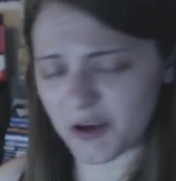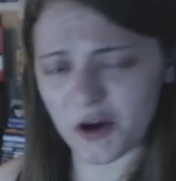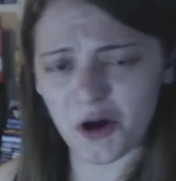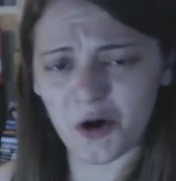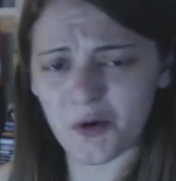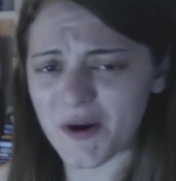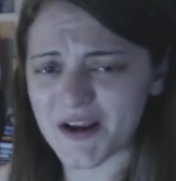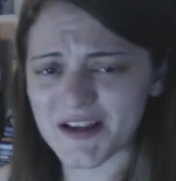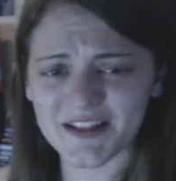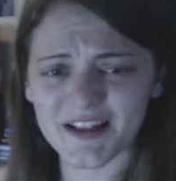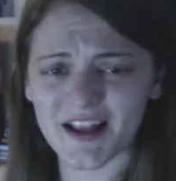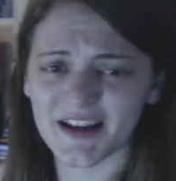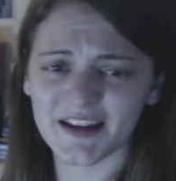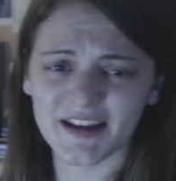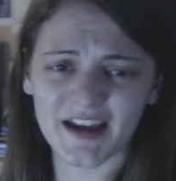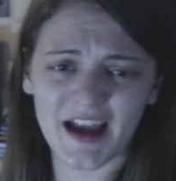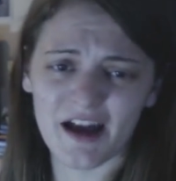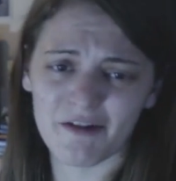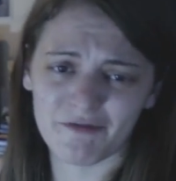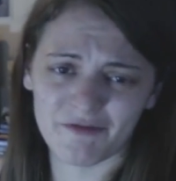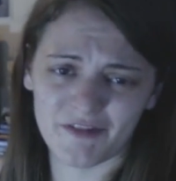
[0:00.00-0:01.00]
they always
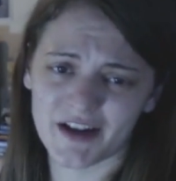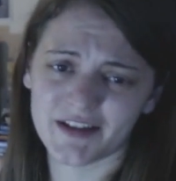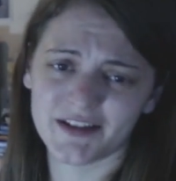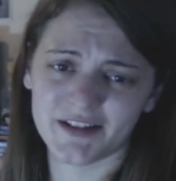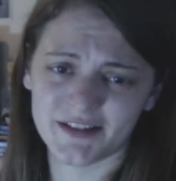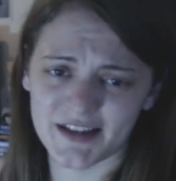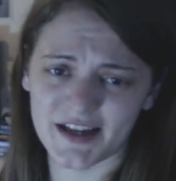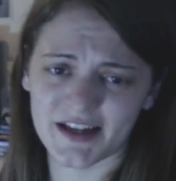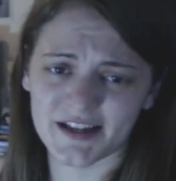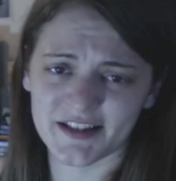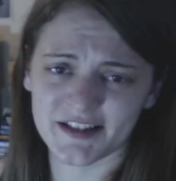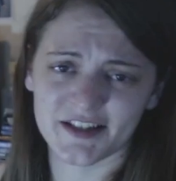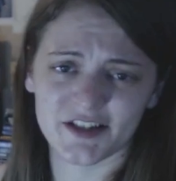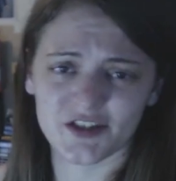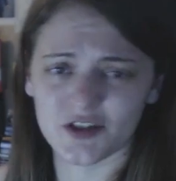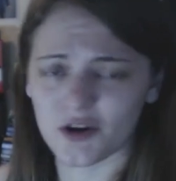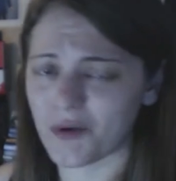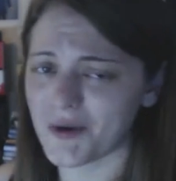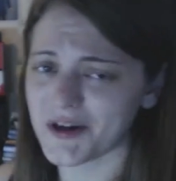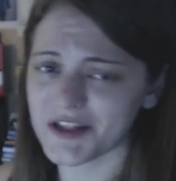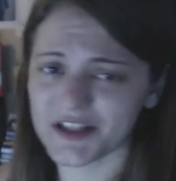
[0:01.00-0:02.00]
like can't find the
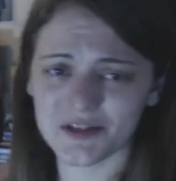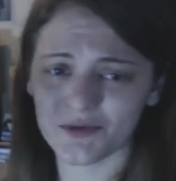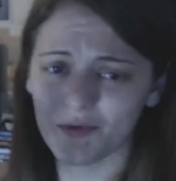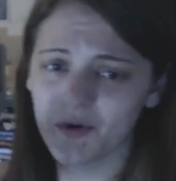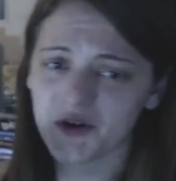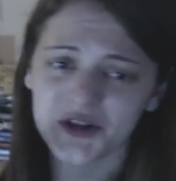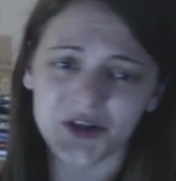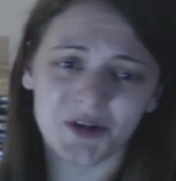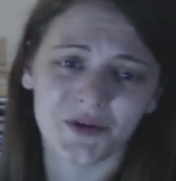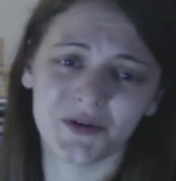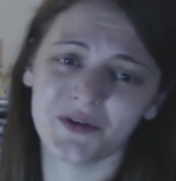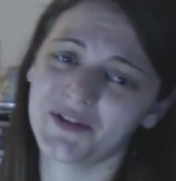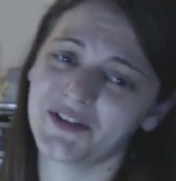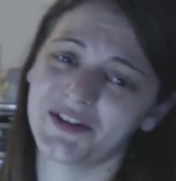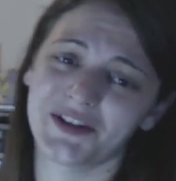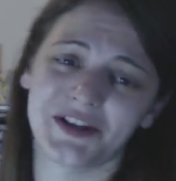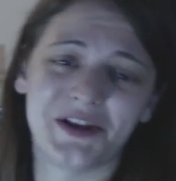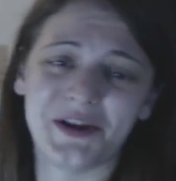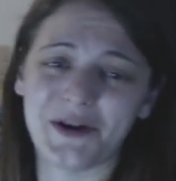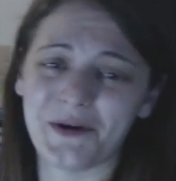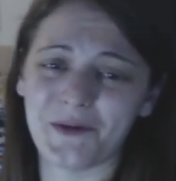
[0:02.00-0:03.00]
disc. It's always the one
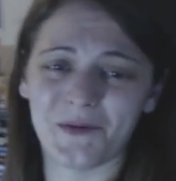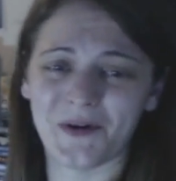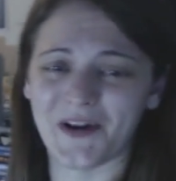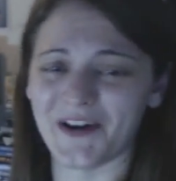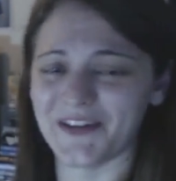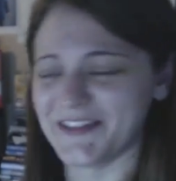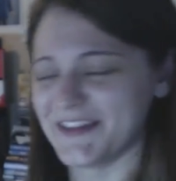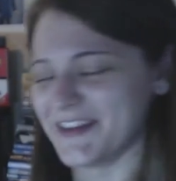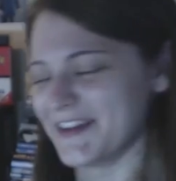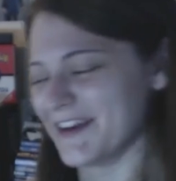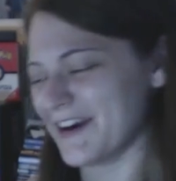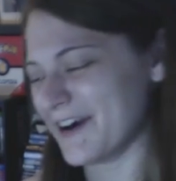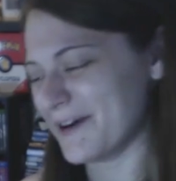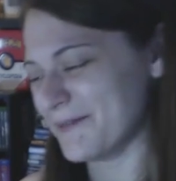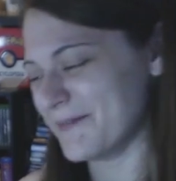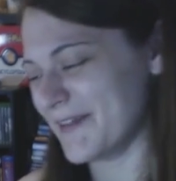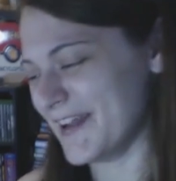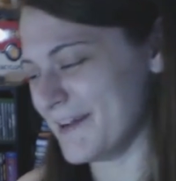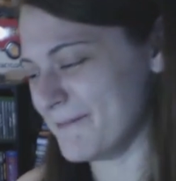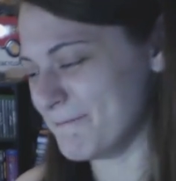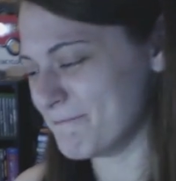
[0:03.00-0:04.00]
you want, you know
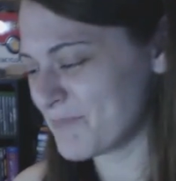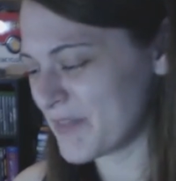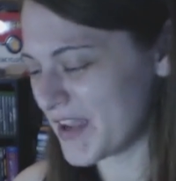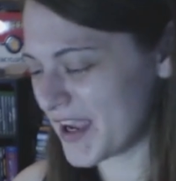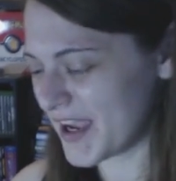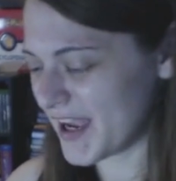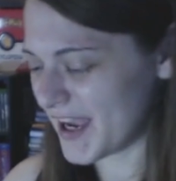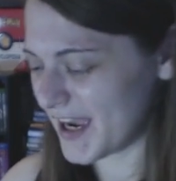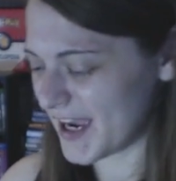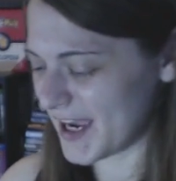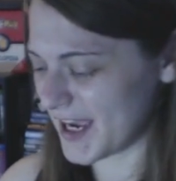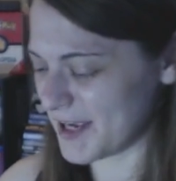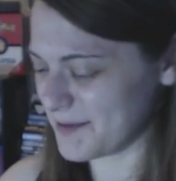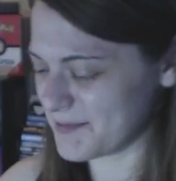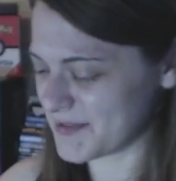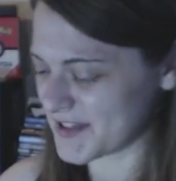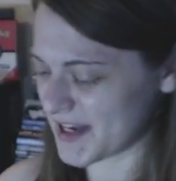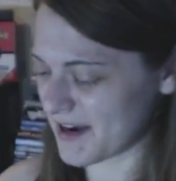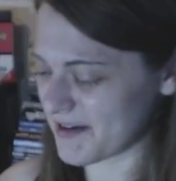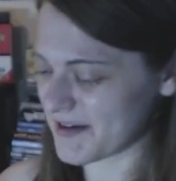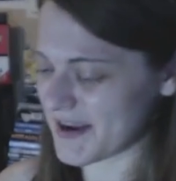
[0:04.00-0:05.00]
what I mean?
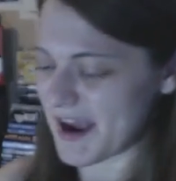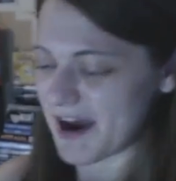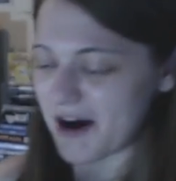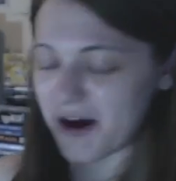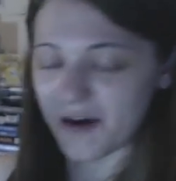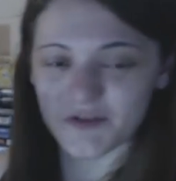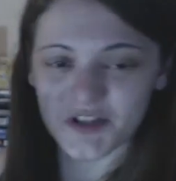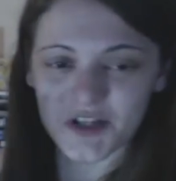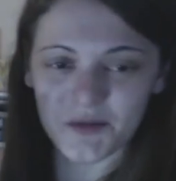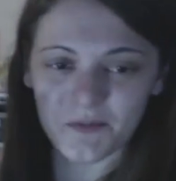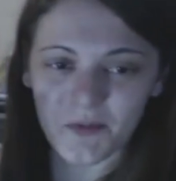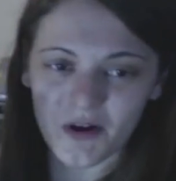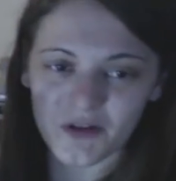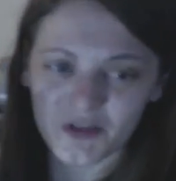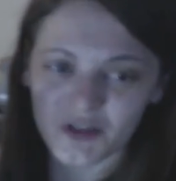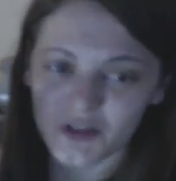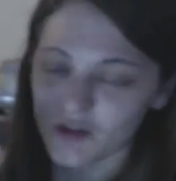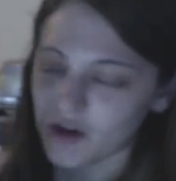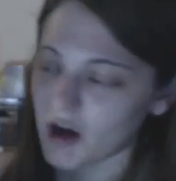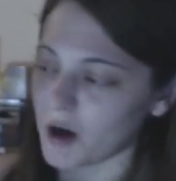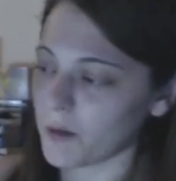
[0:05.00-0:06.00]
And so yeah, obviously
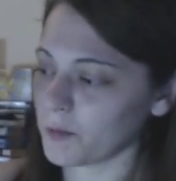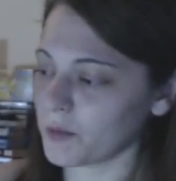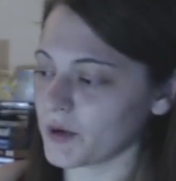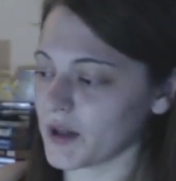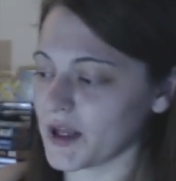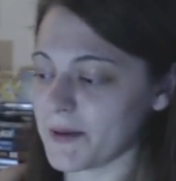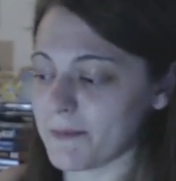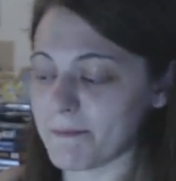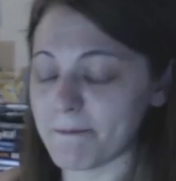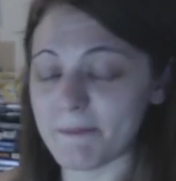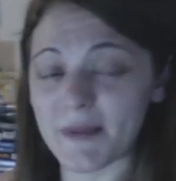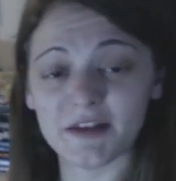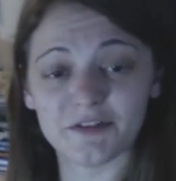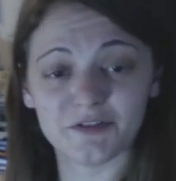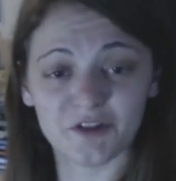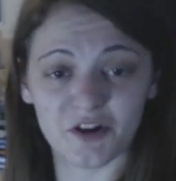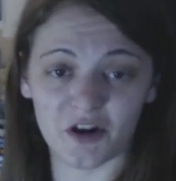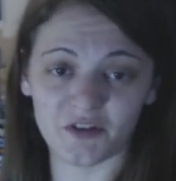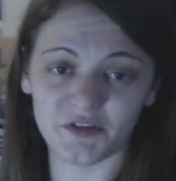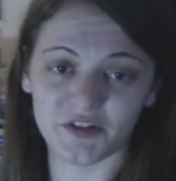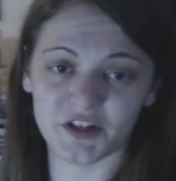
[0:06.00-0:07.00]
boxed and complete,
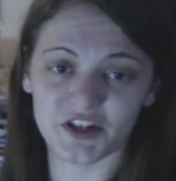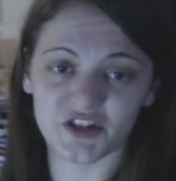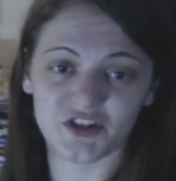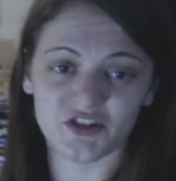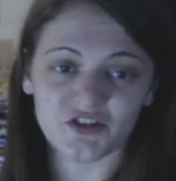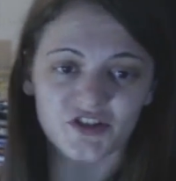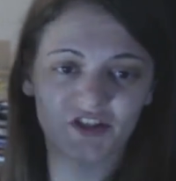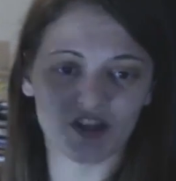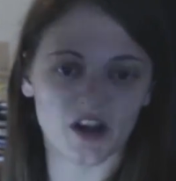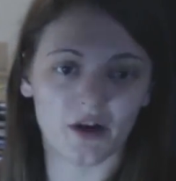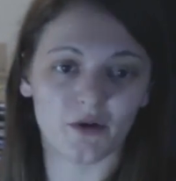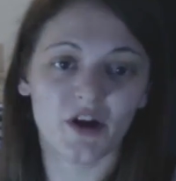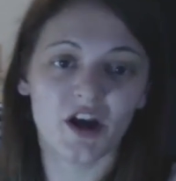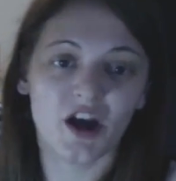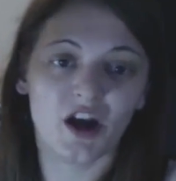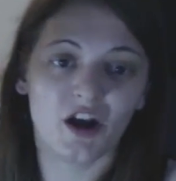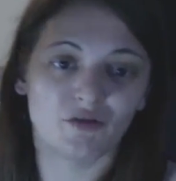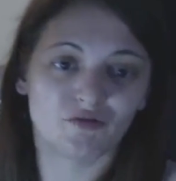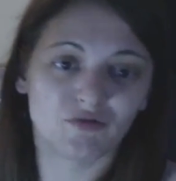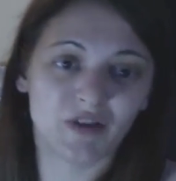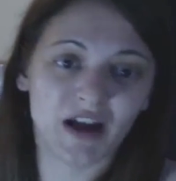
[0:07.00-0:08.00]
mint condition, so
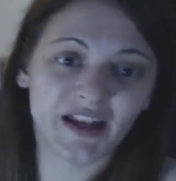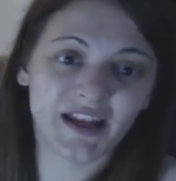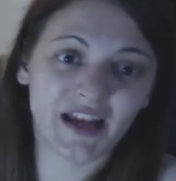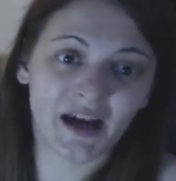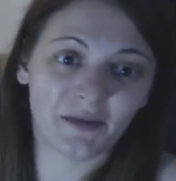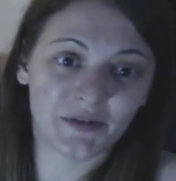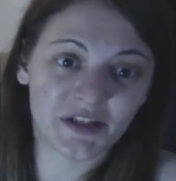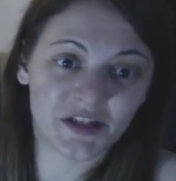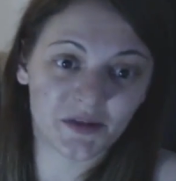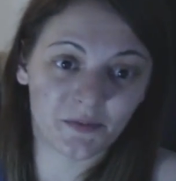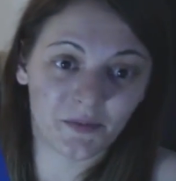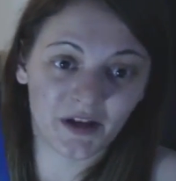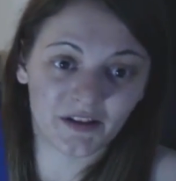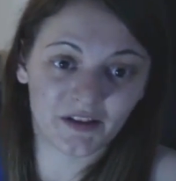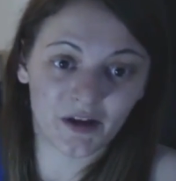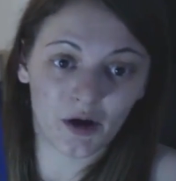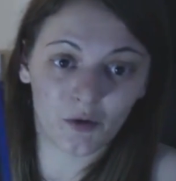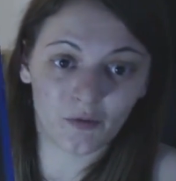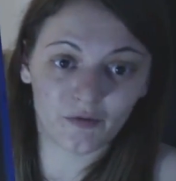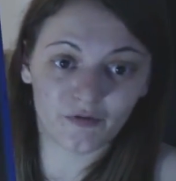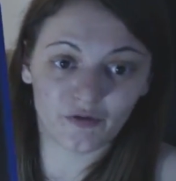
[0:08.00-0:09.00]
really happy to
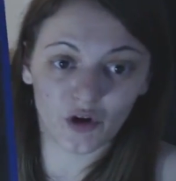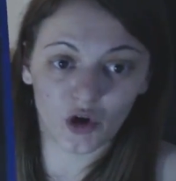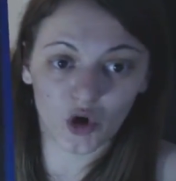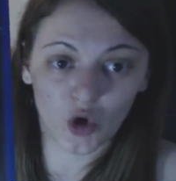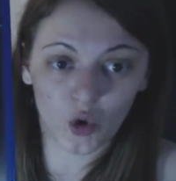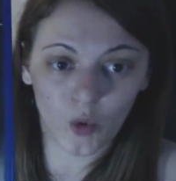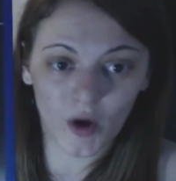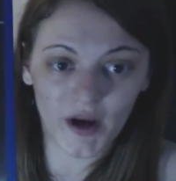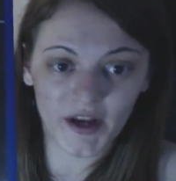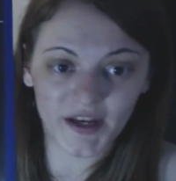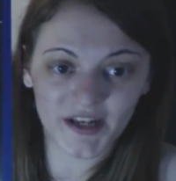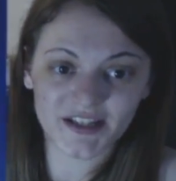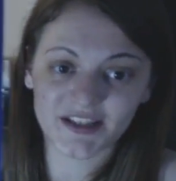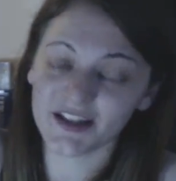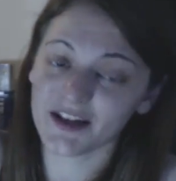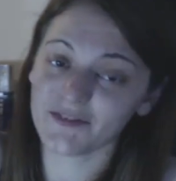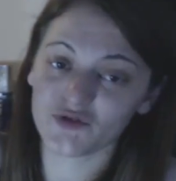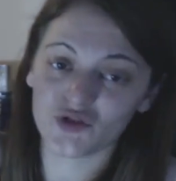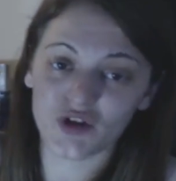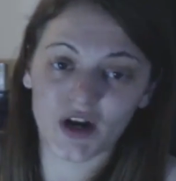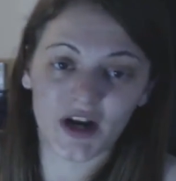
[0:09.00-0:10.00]
pick that up for £1. I
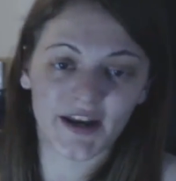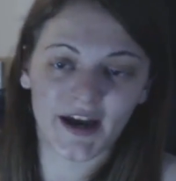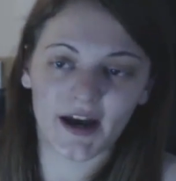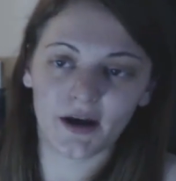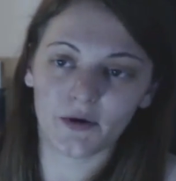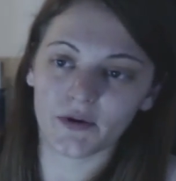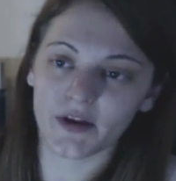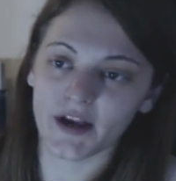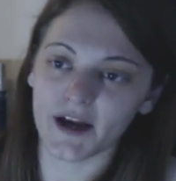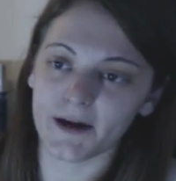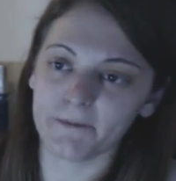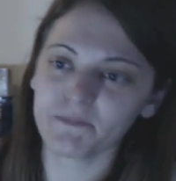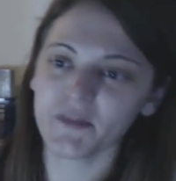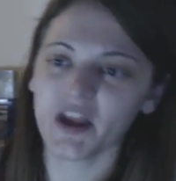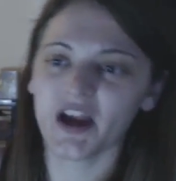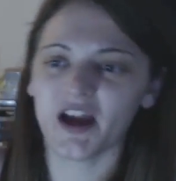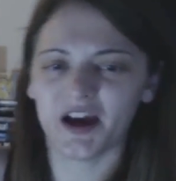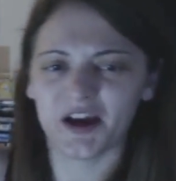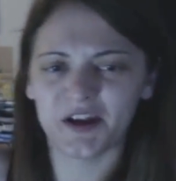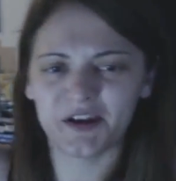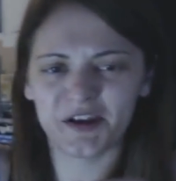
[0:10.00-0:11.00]
still haven't tried it out yet.
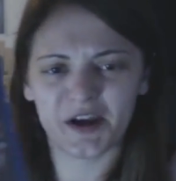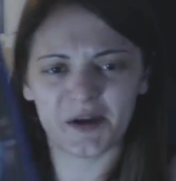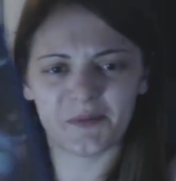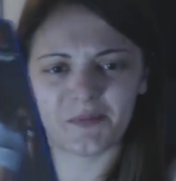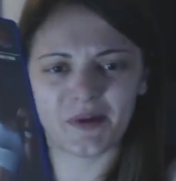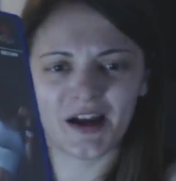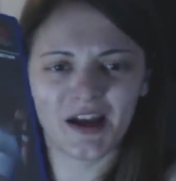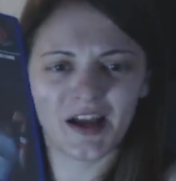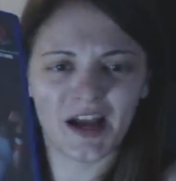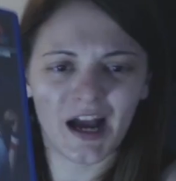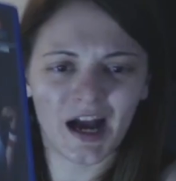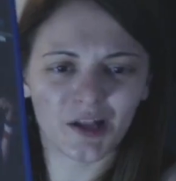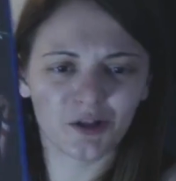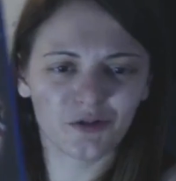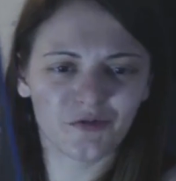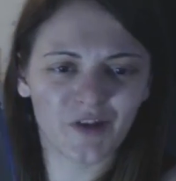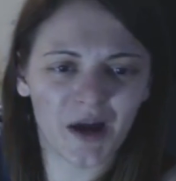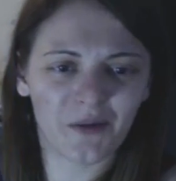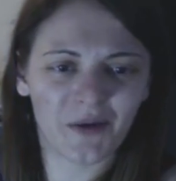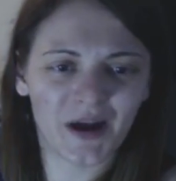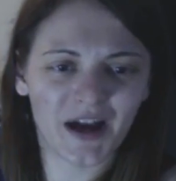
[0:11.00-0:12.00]
And
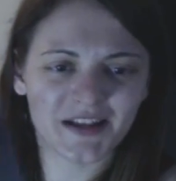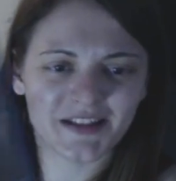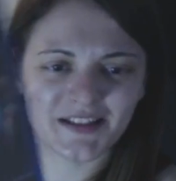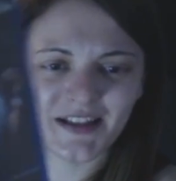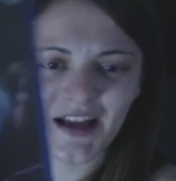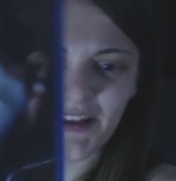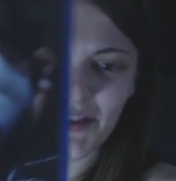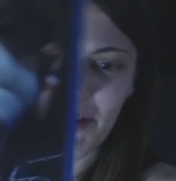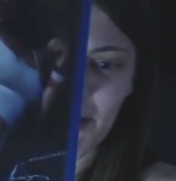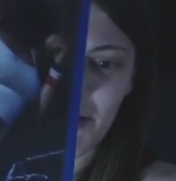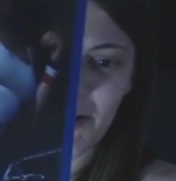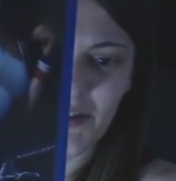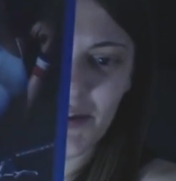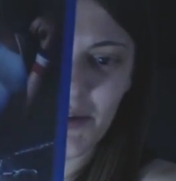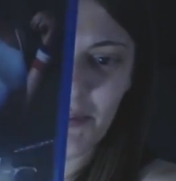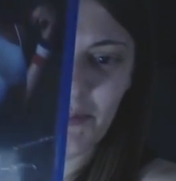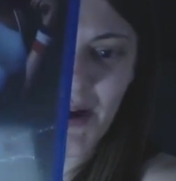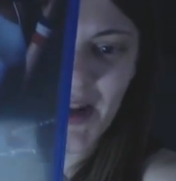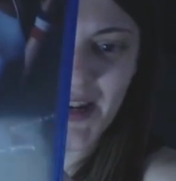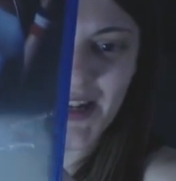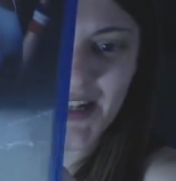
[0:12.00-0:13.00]
I love how it has like
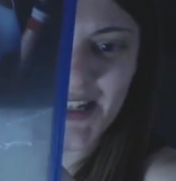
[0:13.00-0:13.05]
the